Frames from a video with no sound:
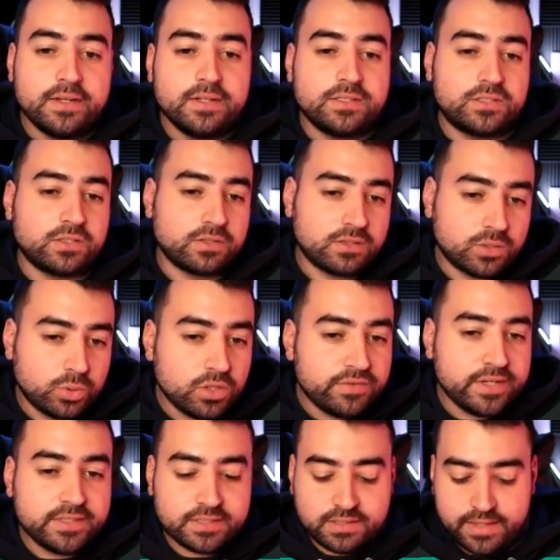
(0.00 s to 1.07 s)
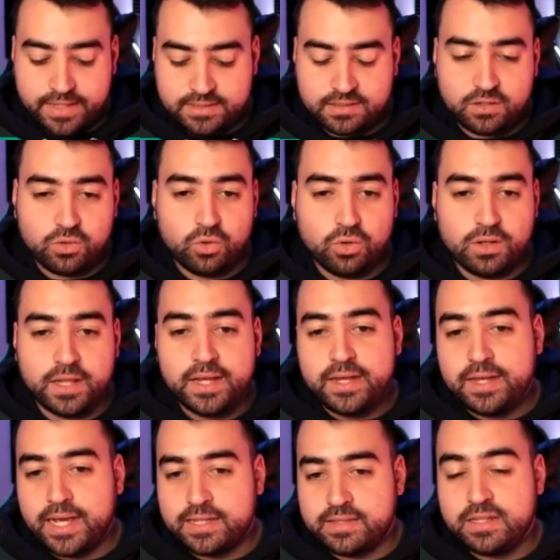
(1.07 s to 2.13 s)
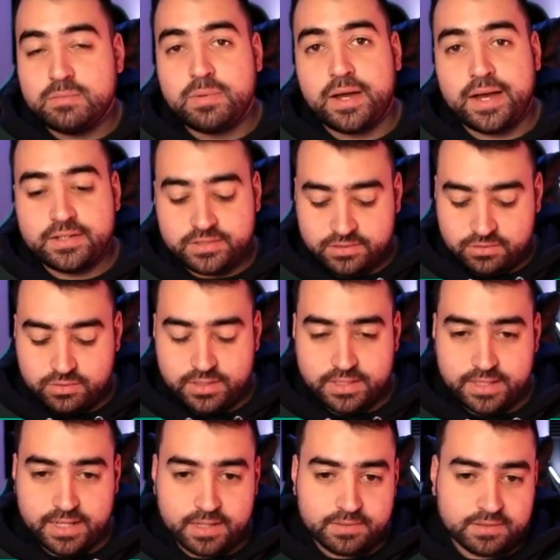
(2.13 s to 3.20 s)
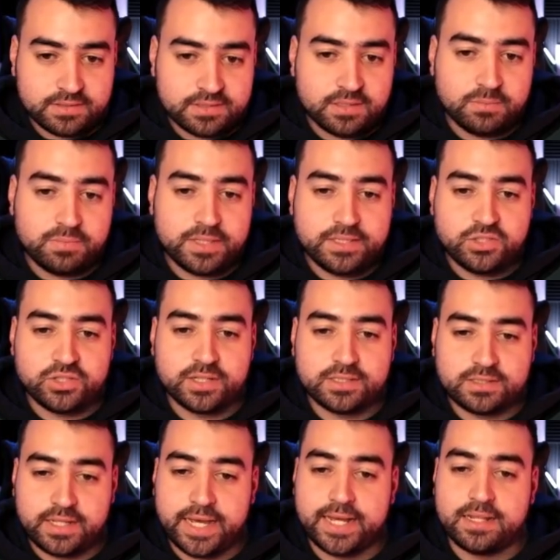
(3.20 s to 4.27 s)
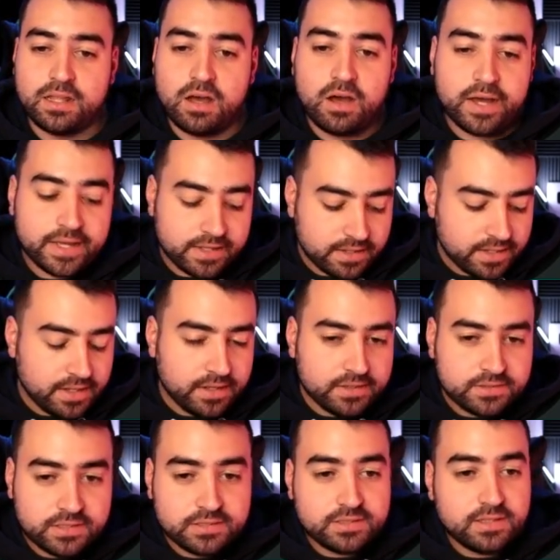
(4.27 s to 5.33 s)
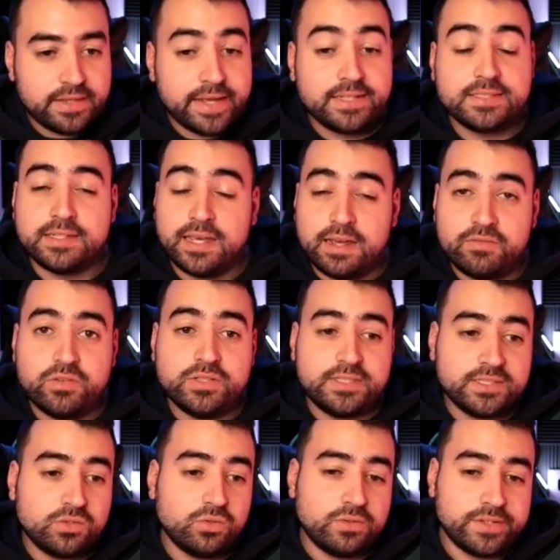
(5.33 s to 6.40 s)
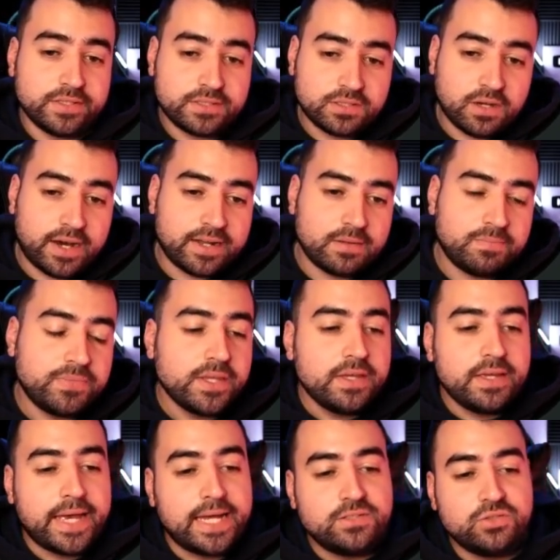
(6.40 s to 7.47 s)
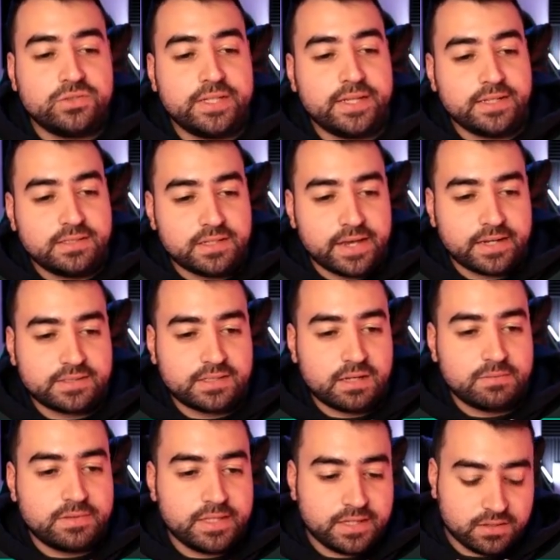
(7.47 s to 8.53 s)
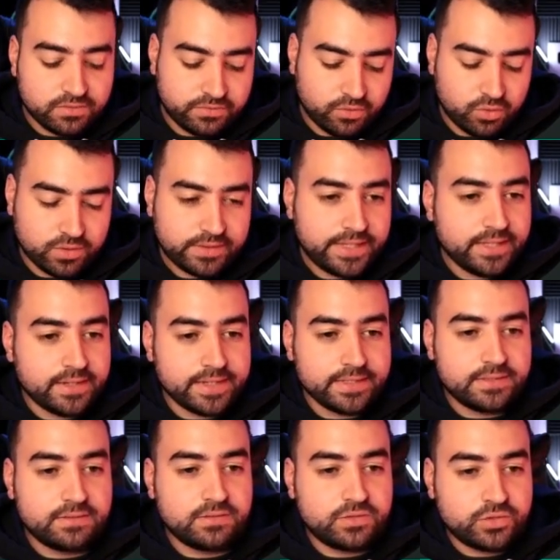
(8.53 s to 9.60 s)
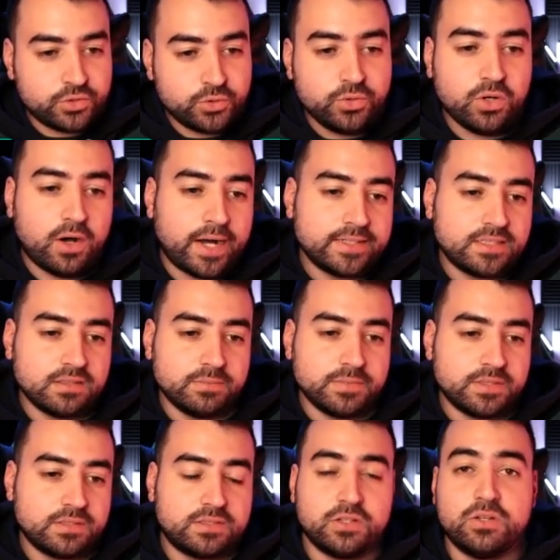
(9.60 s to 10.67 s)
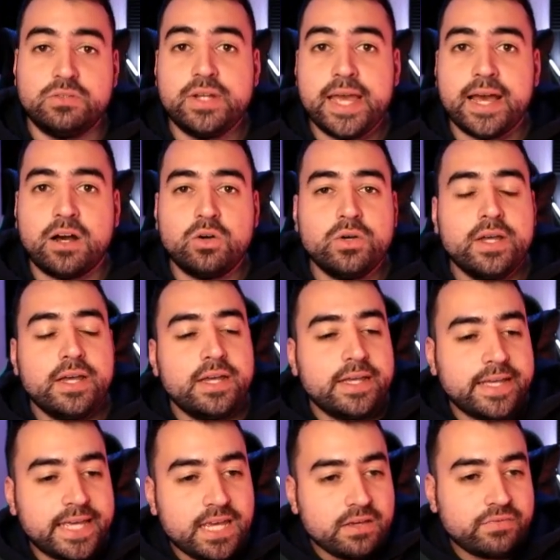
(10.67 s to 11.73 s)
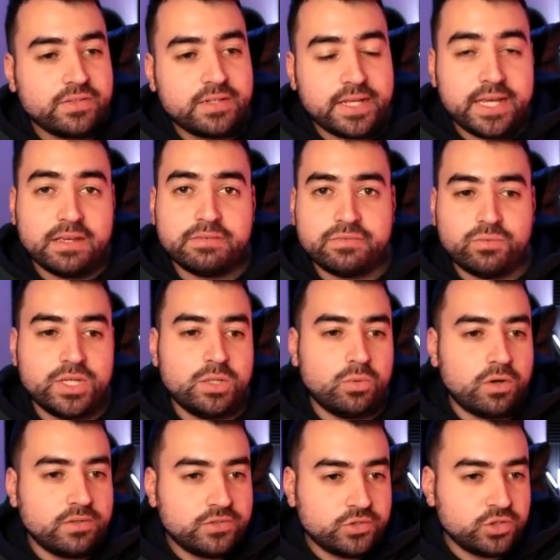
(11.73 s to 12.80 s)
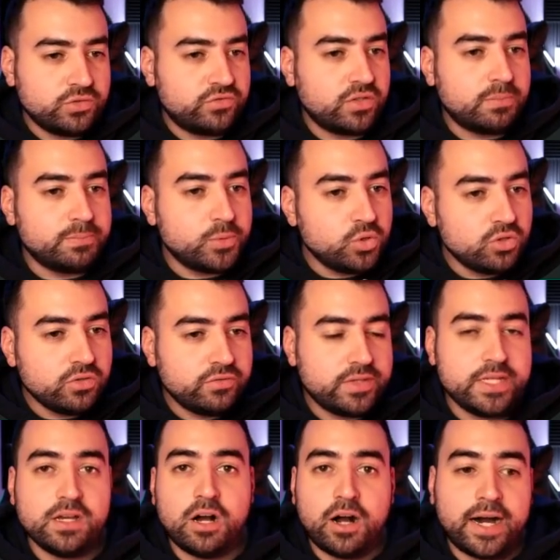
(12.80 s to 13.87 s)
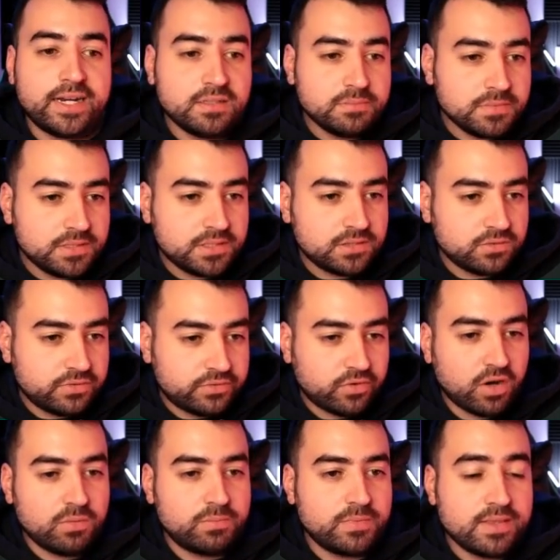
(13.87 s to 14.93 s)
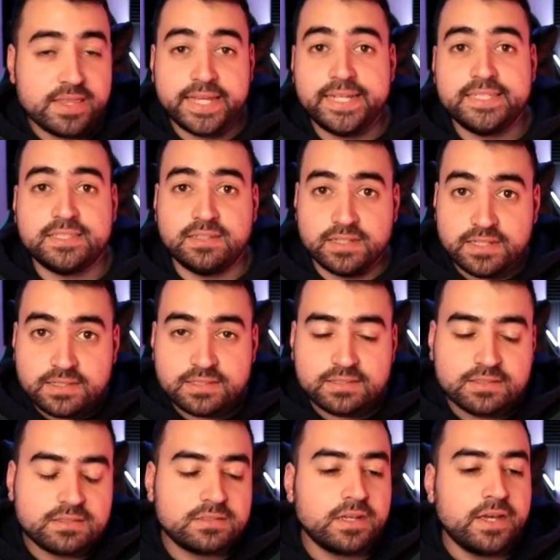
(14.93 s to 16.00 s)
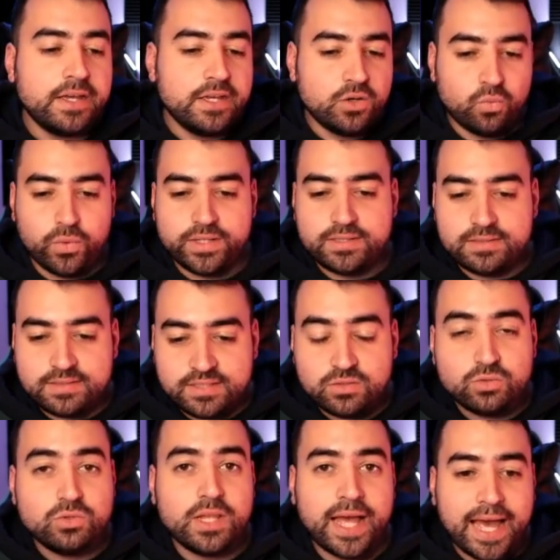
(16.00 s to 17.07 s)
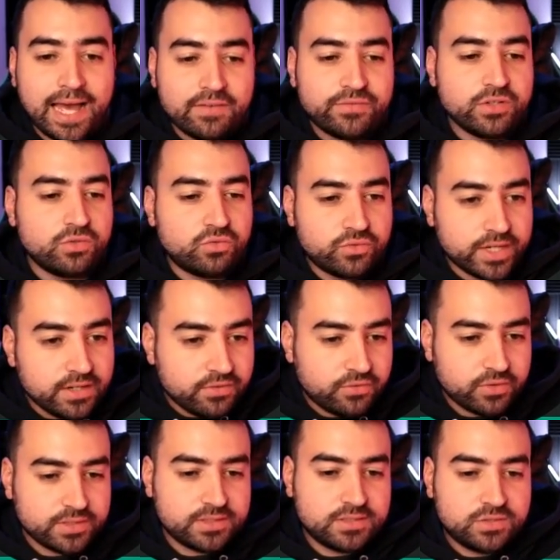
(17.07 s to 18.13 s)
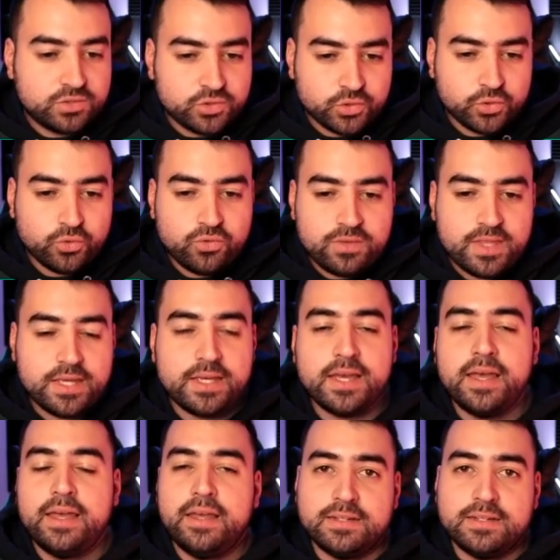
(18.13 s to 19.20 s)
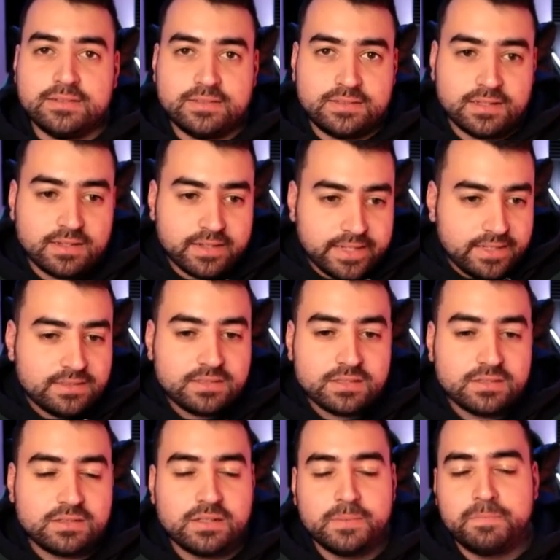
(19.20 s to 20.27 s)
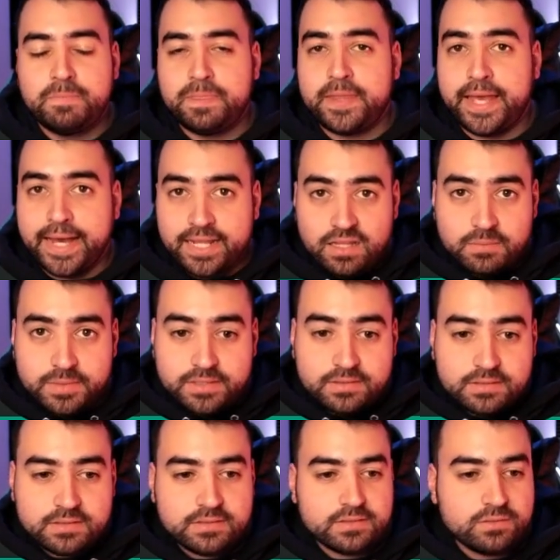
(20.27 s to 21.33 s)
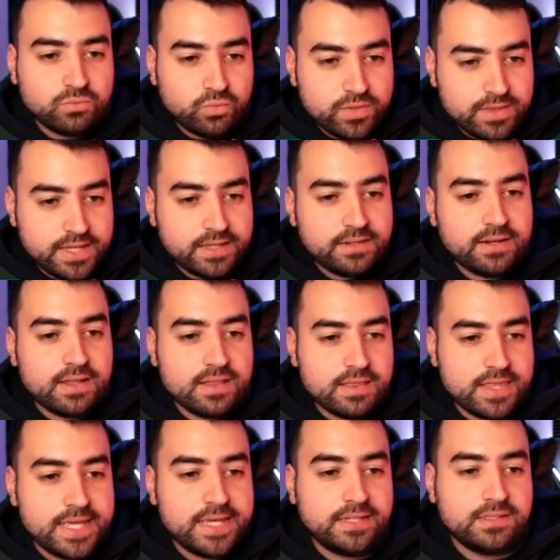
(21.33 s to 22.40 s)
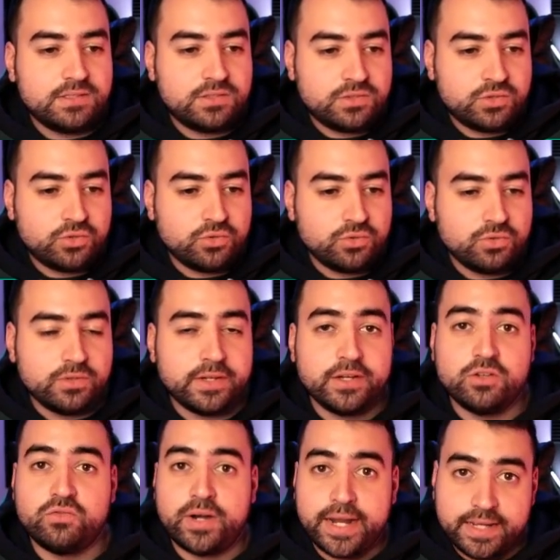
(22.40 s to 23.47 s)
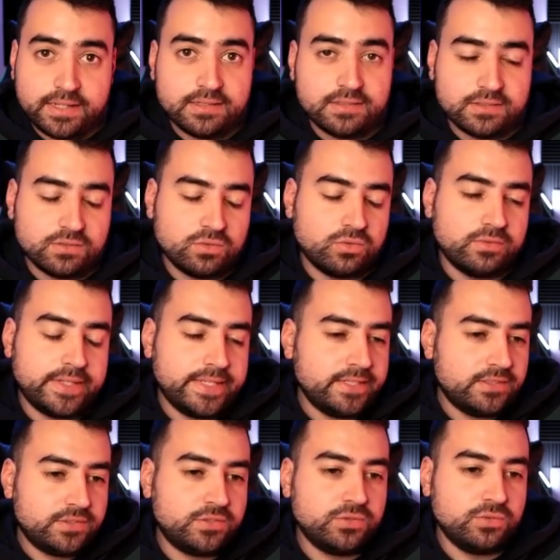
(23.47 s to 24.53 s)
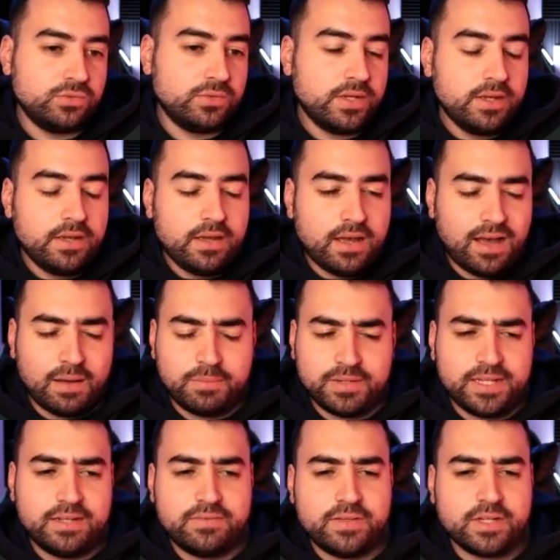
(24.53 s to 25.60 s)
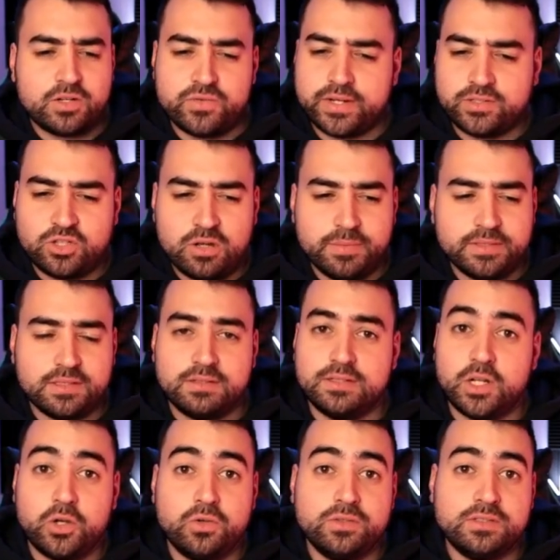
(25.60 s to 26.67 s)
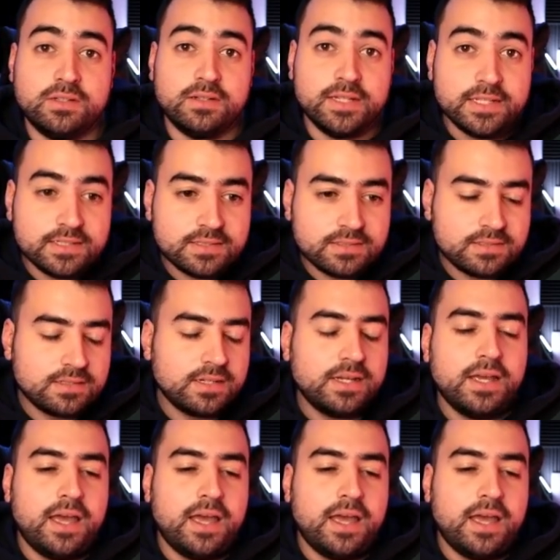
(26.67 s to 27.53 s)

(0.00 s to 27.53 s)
So querySelectorAll and then pass through here simply just li to select every single list item and do the exact same thing for the list two items. So now, even if we were to remove the items from these lists, we still have a reference to the deleted elements within these two arrays, or these two, I believe the correct term is a node list.